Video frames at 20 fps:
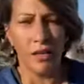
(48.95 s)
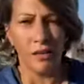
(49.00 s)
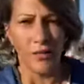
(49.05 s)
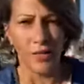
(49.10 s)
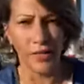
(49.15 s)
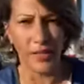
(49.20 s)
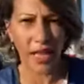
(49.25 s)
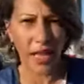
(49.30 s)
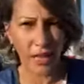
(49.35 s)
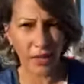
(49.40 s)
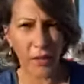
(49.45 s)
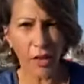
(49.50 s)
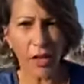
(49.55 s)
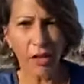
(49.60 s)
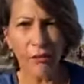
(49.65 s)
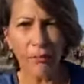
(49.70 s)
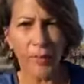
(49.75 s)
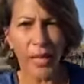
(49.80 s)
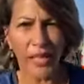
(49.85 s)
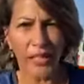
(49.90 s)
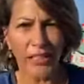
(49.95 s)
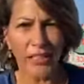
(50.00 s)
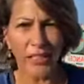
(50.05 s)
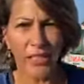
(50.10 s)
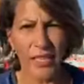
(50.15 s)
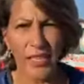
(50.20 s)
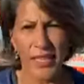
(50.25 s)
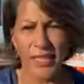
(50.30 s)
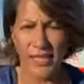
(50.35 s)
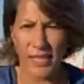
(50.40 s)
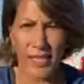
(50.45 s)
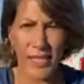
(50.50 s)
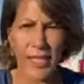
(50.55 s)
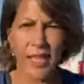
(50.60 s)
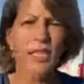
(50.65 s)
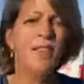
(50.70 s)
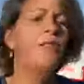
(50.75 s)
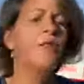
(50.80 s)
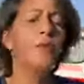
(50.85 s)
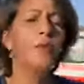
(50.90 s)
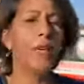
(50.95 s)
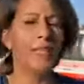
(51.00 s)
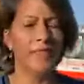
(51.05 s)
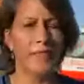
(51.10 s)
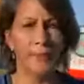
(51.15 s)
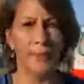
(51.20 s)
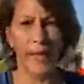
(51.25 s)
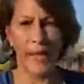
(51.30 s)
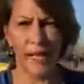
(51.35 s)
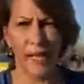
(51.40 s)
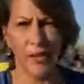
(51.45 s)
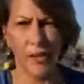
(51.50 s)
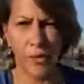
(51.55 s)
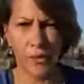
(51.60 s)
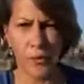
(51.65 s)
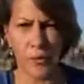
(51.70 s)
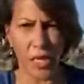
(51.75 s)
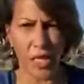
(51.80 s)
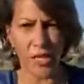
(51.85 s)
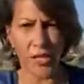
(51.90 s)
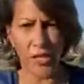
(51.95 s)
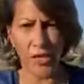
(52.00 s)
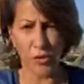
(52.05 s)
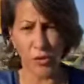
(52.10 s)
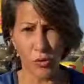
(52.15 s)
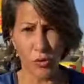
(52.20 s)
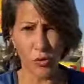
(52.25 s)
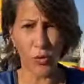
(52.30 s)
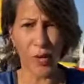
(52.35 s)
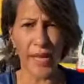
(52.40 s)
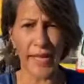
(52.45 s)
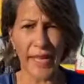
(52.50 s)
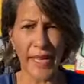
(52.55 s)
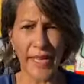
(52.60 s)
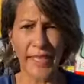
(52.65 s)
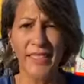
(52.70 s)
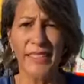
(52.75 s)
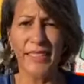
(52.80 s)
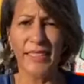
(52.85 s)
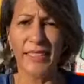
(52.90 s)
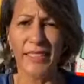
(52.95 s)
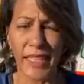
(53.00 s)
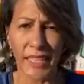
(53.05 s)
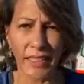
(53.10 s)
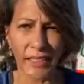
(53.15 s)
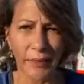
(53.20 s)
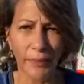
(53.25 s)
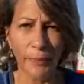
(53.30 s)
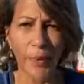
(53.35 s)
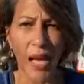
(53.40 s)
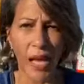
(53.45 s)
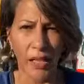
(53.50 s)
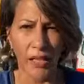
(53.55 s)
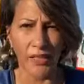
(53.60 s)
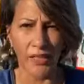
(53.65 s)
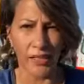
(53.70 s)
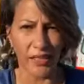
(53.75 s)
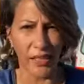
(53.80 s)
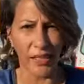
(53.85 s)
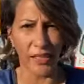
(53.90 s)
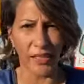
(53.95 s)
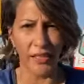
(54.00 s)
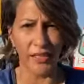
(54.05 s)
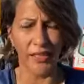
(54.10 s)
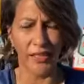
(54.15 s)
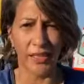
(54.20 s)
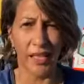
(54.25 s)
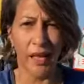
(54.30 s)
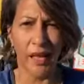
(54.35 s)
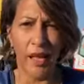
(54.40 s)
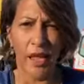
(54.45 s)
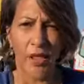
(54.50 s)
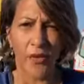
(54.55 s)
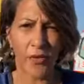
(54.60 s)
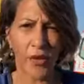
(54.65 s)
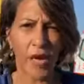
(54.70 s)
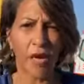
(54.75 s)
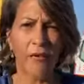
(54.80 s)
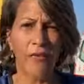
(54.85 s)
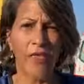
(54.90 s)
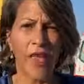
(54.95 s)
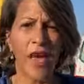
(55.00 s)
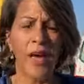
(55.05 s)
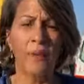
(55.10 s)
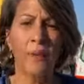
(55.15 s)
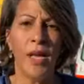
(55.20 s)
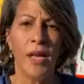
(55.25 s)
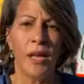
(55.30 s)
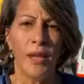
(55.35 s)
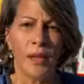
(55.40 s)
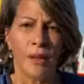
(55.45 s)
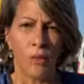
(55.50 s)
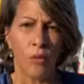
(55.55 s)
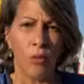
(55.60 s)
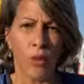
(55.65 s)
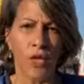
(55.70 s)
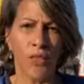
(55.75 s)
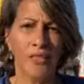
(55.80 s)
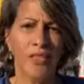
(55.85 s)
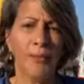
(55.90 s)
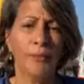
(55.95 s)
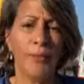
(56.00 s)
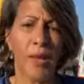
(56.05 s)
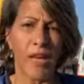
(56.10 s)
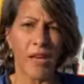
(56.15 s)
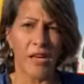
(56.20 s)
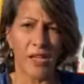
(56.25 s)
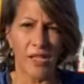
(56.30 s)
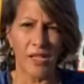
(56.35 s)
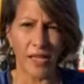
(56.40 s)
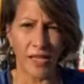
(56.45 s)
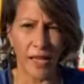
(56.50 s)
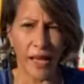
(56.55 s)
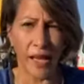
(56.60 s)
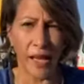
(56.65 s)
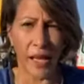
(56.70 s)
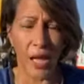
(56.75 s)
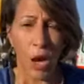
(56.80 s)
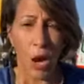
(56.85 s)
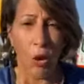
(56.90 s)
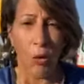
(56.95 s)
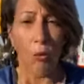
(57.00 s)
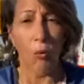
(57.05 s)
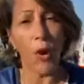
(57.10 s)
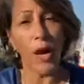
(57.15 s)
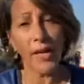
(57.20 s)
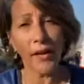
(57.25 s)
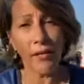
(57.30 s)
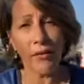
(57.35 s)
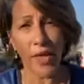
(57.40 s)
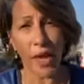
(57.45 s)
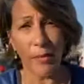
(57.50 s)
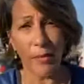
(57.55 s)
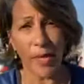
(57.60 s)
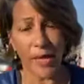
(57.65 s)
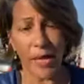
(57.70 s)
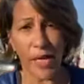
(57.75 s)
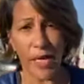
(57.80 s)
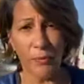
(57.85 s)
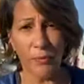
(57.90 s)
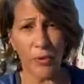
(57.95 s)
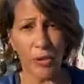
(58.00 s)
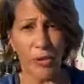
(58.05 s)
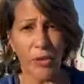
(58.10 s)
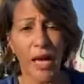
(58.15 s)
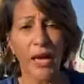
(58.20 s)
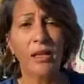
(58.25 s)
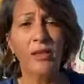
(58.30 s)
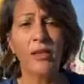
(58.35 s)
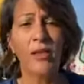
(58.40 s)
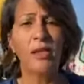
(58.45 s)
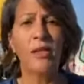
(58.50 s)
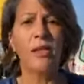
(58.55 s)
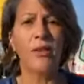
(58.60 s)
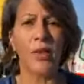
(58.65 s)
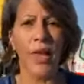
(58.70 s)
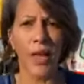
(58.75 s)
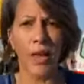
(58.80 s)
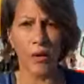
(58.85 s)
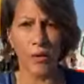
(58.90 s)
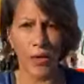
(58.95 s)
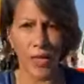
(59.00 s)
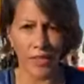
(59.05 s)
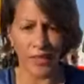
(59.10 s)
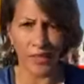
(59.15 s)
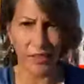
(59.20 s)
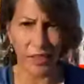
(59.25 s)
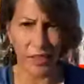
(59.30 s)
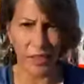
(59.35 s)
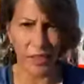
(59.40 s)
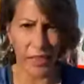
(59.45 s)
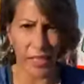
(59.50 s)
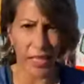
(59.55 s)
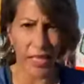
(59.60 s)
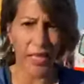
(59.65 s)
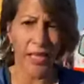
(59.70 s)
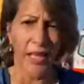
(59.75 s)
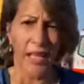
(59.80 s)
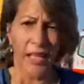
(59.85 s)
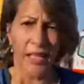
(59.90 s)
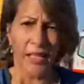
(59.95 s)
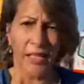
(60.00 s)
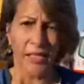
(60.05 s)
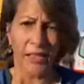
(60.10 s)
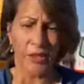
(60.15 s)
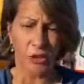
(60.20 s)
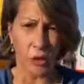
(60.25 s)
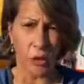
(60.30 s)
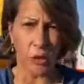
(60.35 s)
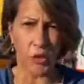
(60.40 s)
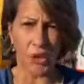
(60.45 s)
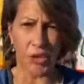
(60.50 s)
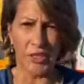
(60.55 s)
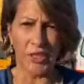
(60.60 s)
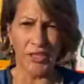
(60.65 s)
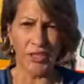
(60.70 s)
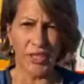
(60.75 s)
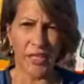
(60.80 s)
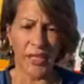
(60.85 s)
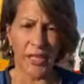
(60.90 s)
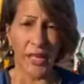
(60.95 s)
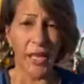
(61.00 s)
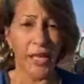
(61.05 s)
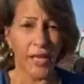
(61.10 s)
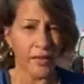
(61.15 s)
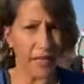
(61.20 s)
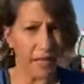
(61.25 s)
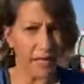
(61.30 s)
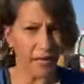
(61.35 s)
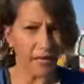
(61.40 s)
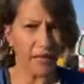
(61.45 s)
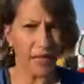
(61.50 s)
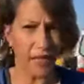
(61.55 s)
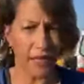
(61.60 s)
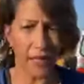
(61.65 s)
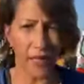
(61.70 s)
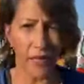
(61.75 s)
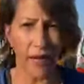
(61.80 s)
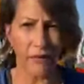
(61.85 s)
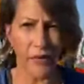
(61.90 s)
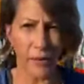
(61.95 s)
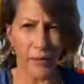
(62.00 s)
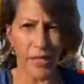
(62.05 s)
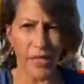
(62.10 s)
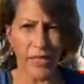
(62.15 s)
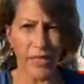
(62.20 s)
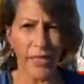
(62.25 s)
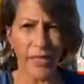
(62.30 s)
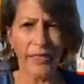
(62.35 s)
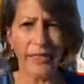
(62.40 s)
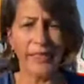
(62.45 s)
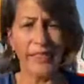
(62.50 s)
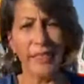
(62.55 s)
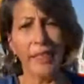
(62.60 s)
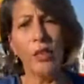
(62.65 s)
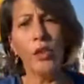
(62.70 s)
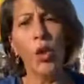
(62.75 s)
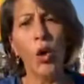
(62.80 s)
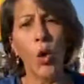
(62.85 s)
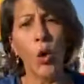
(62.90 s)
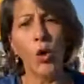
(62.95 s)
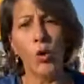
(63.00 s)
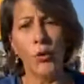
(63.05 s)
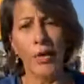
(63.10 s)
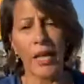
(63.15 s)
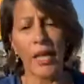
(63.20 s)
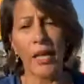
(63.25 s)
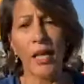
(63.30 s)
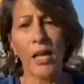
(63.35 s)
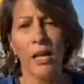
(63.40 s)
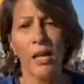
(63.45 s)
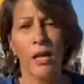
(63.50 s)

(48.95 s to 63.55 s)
The death toll of Palestinians in the West Bank reached to 26 Palestinians, three of them was buried today, one of them in Hebron. Until now, the Israeli soldiers and the Israeli government is still holding